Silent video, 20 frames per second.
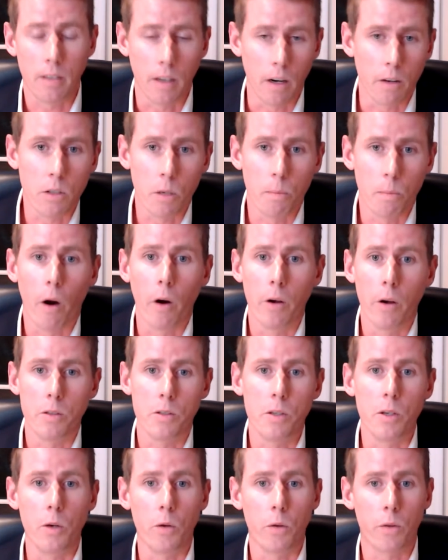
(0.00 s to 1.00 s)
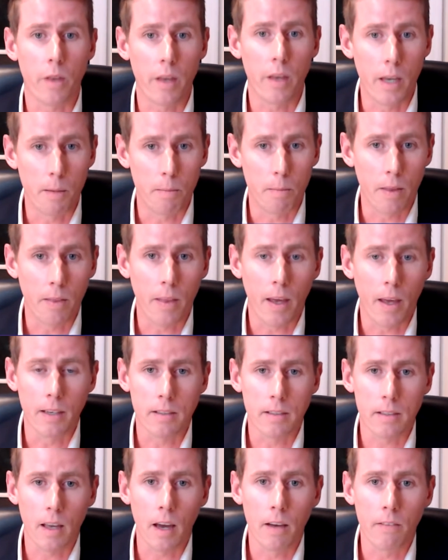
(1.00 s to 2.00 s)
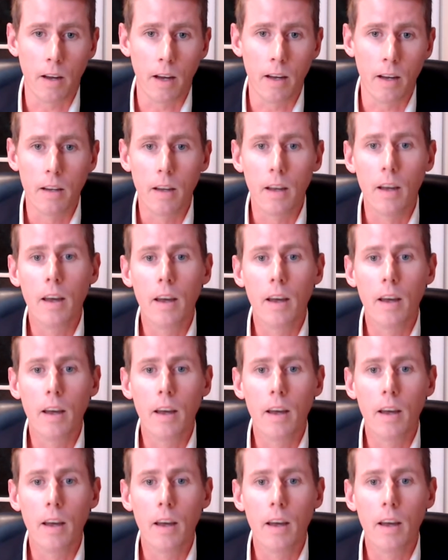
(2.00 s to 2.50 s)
you know, tomorrow's new theme that they discover.